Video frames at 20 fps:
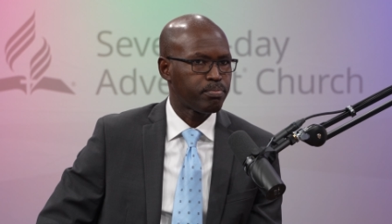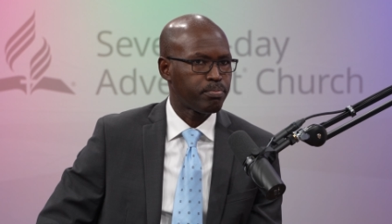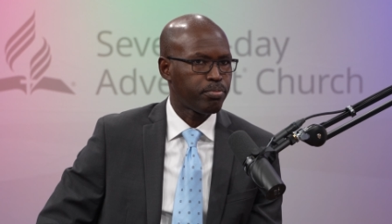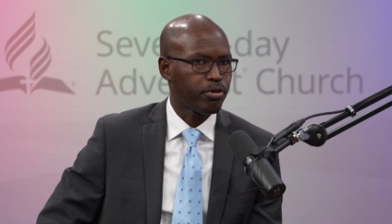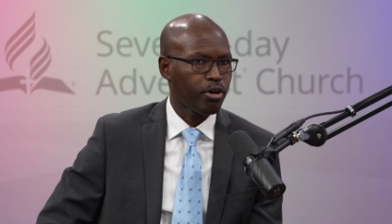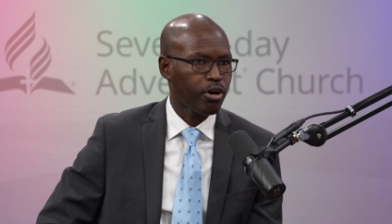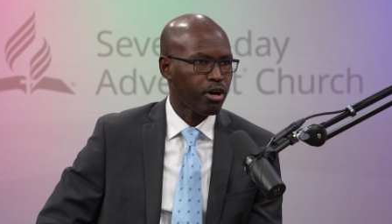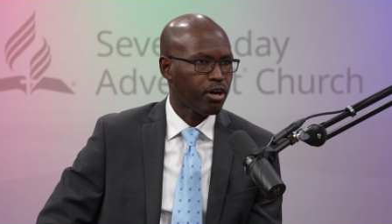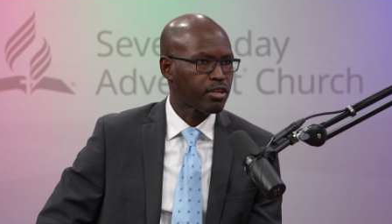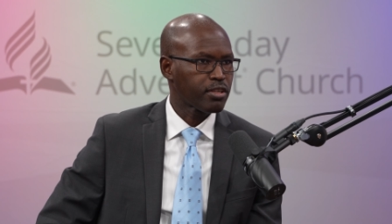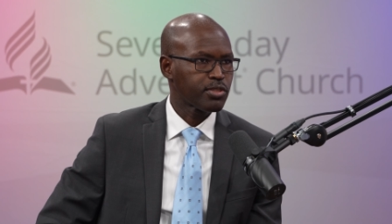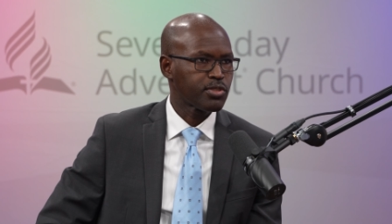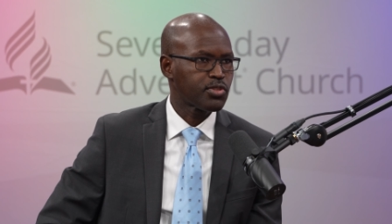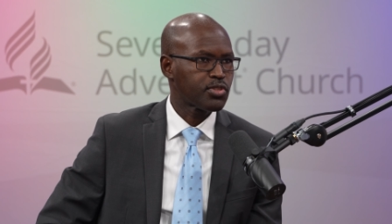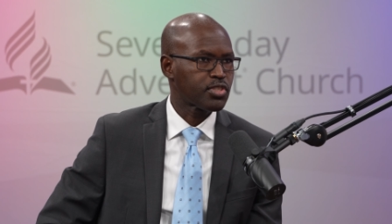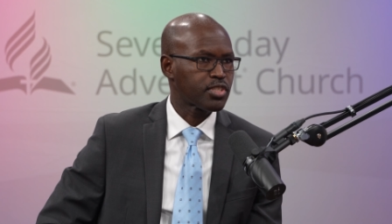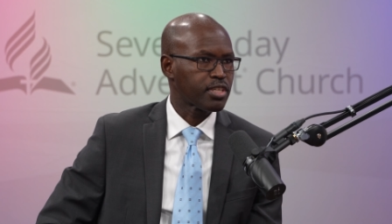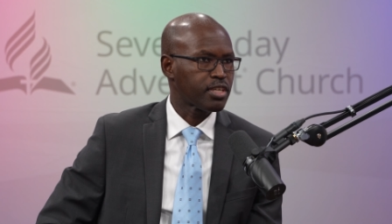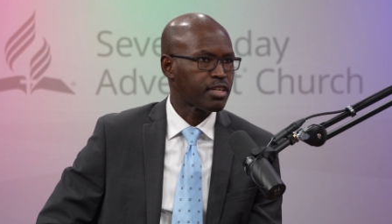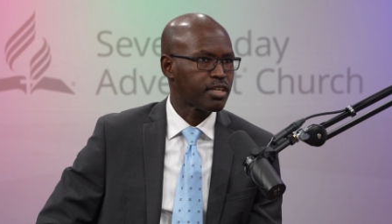
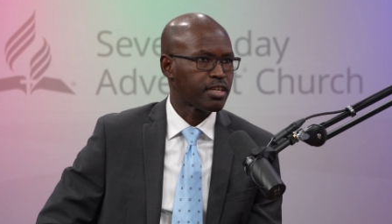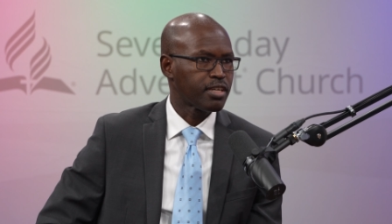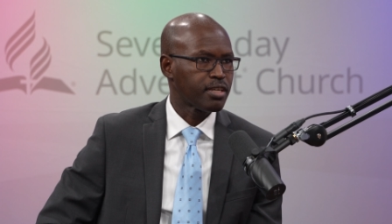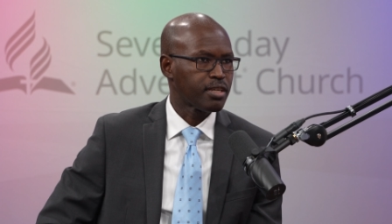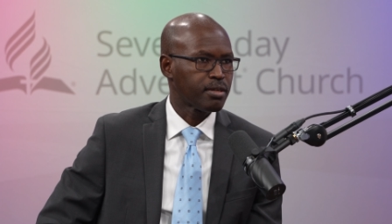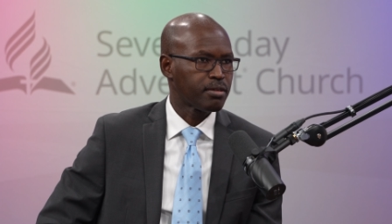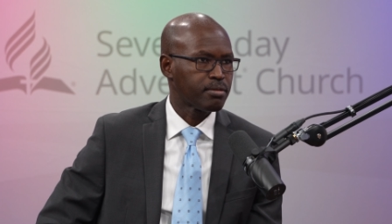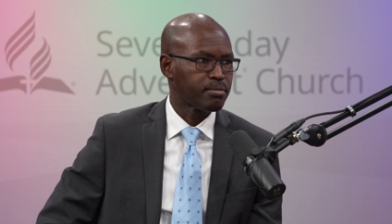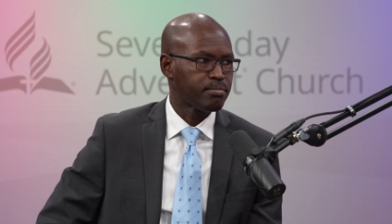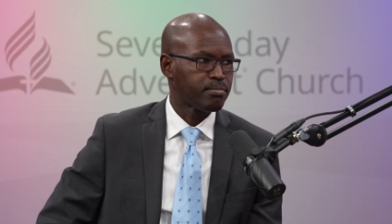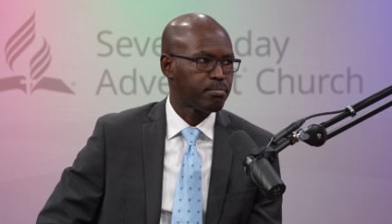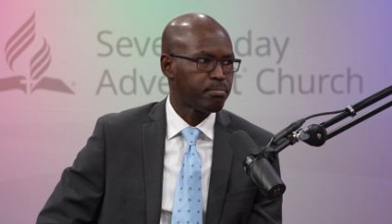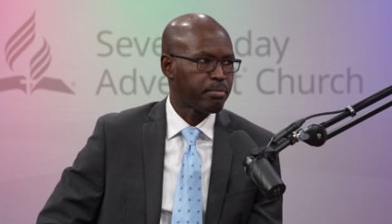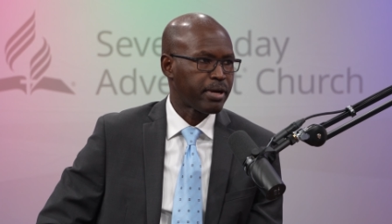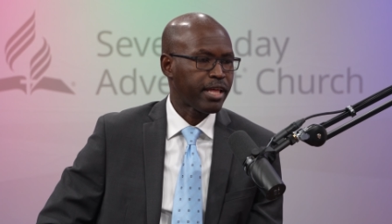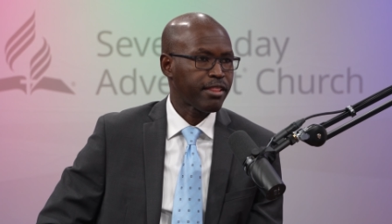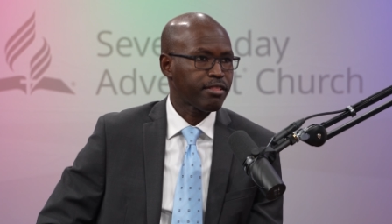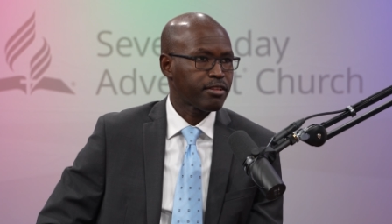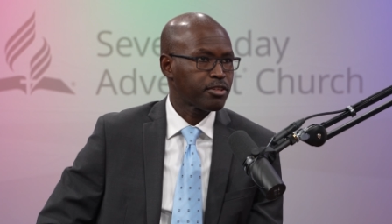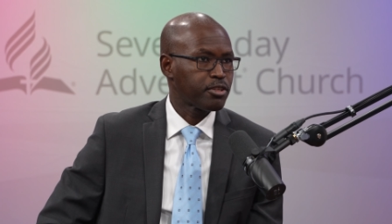Paul's uh,
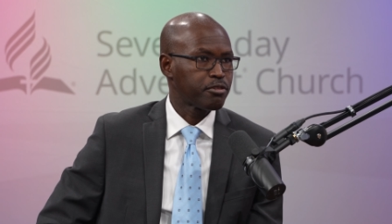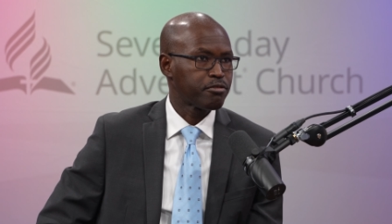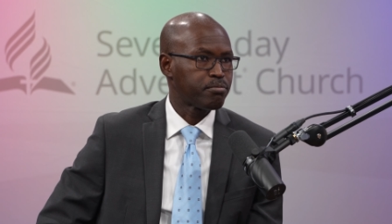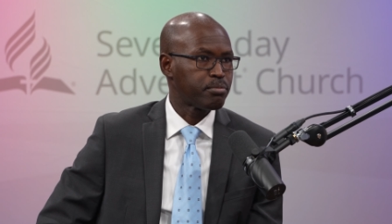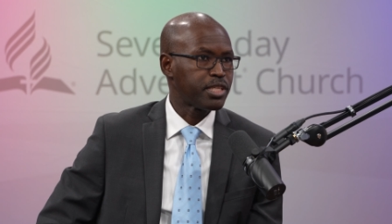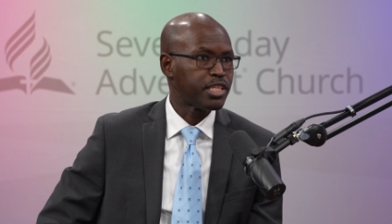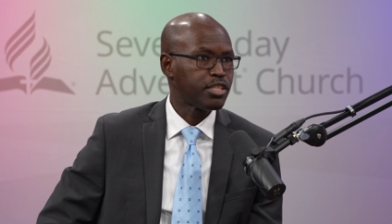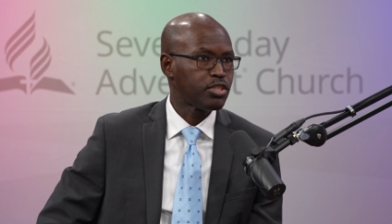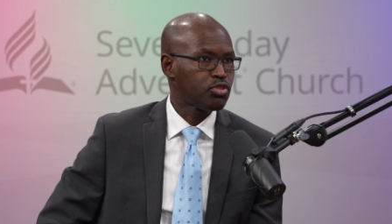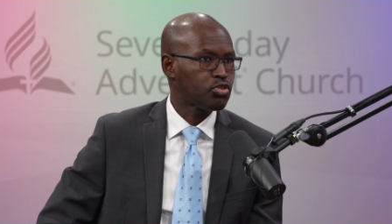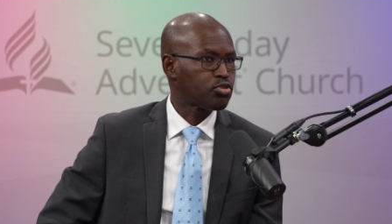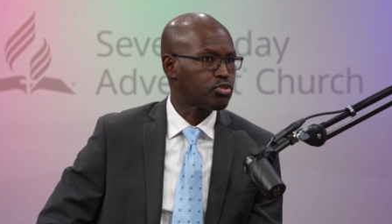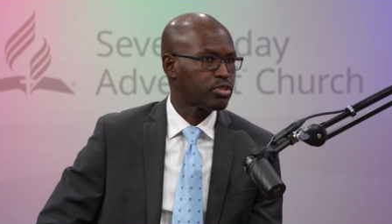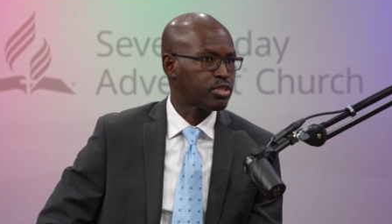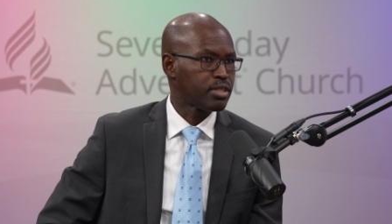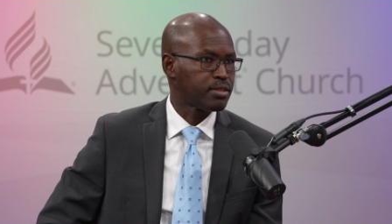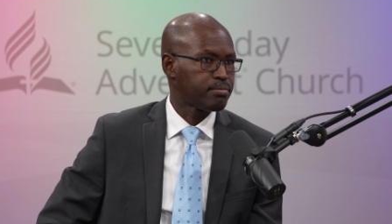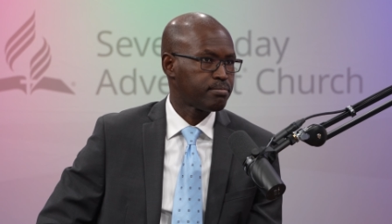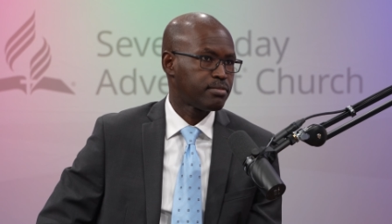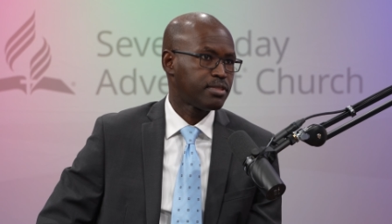method of
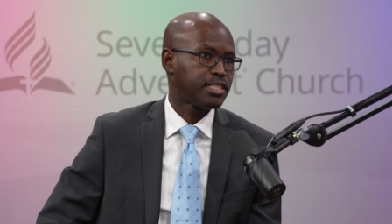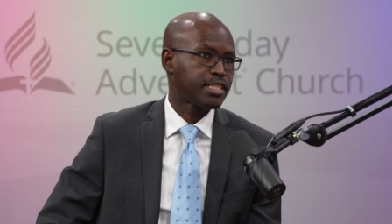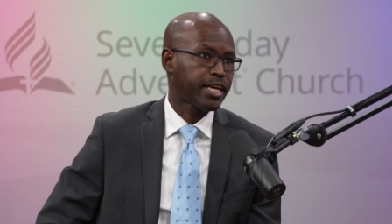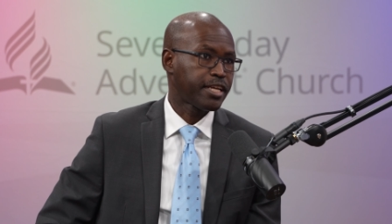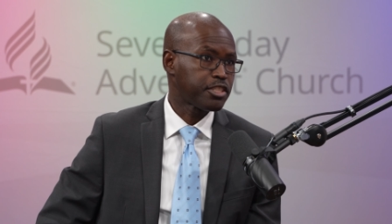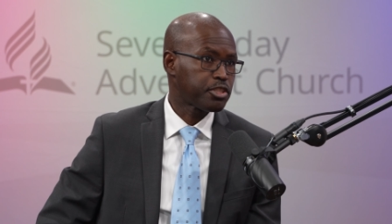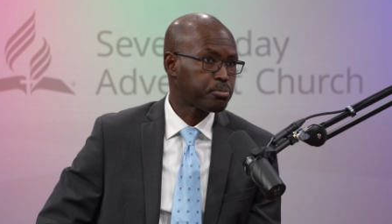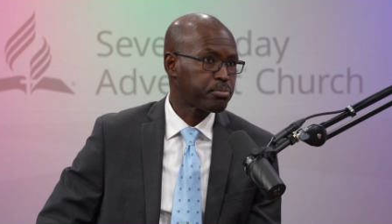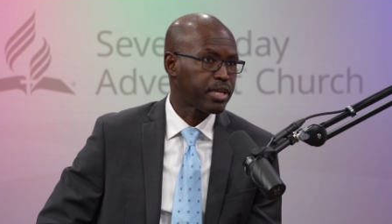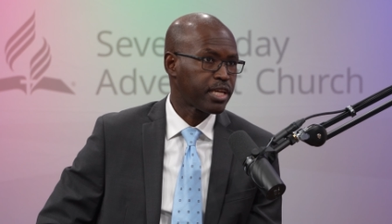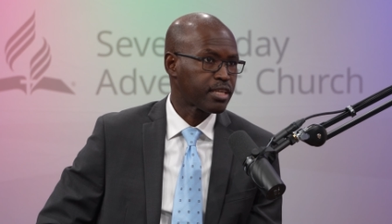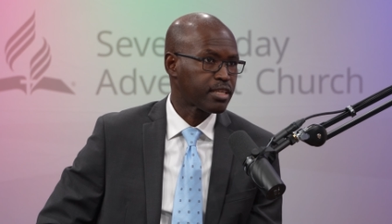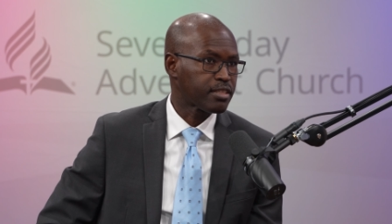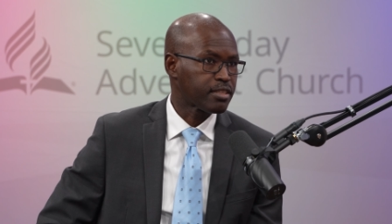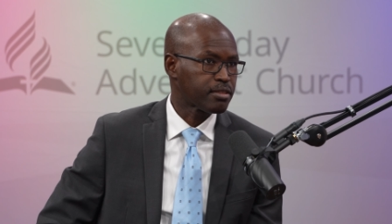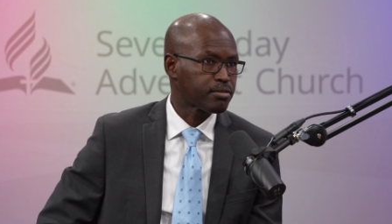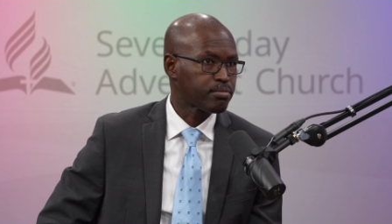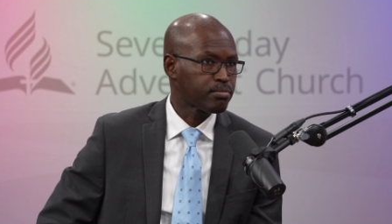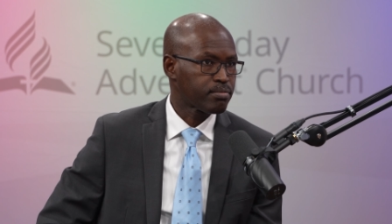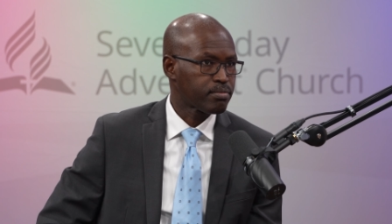ministry, tent
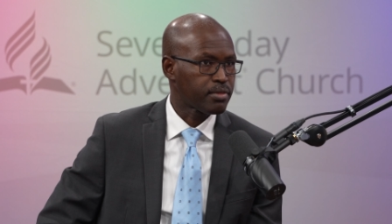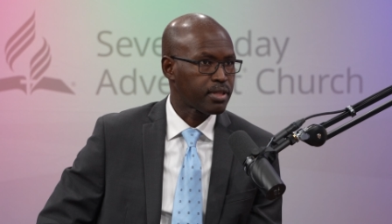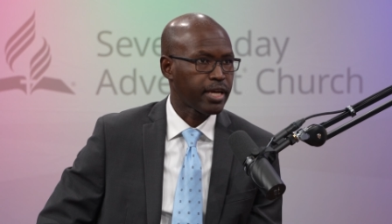maker,